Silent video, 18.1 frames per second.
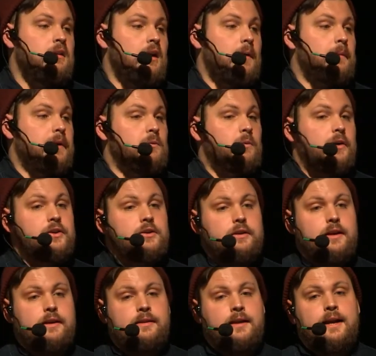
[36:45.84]
I mean, whether
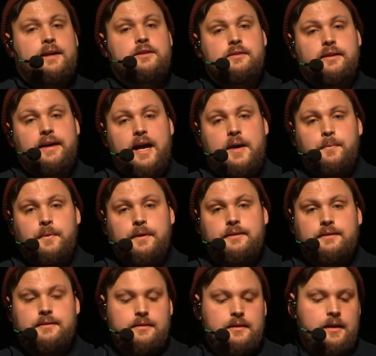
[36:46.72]
or not that actually
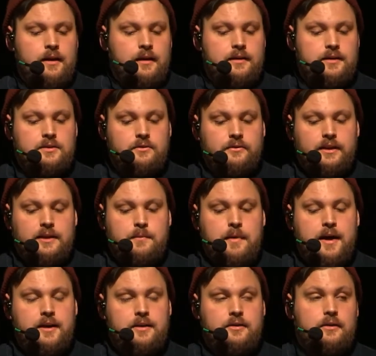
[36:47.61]
happens doesn't really
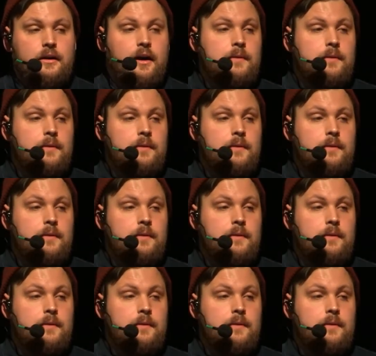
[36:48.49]
matter.